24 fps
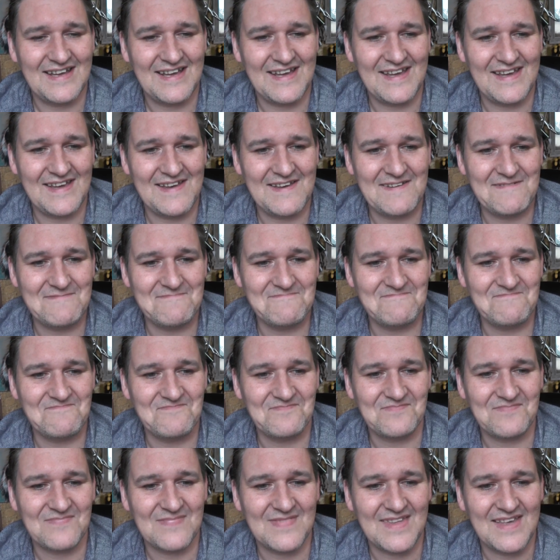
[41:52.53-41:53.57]

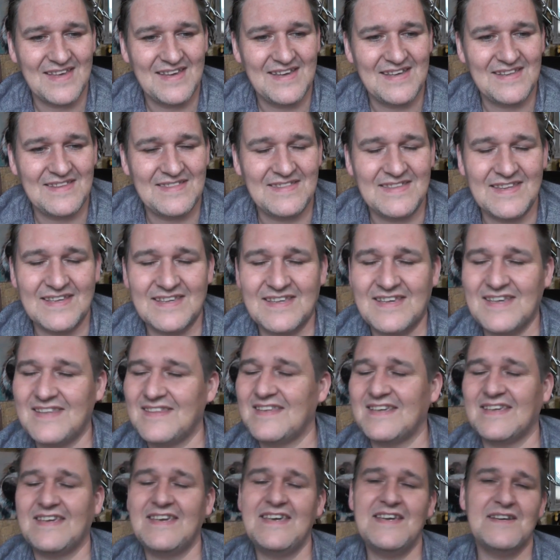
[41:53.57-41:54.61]
The
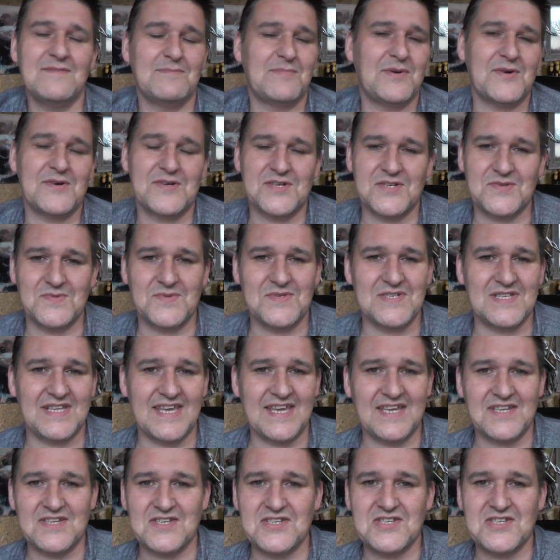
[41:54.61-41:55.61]
gearbox was like,